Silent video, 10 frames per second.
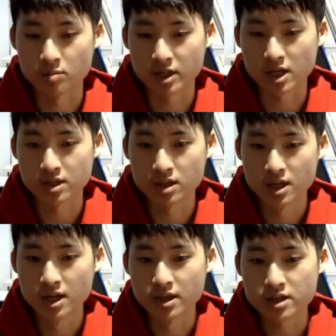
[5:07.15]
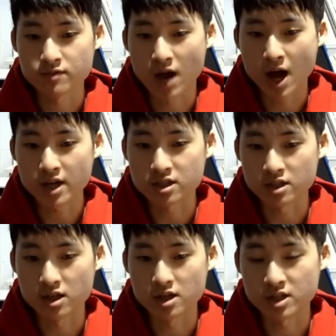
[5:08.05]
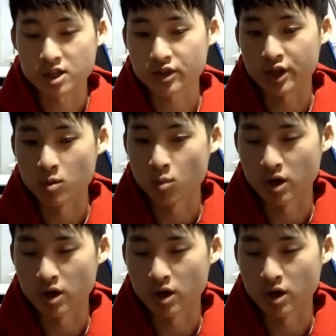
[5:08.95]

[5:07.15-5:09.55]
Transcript: because this Vi is essentially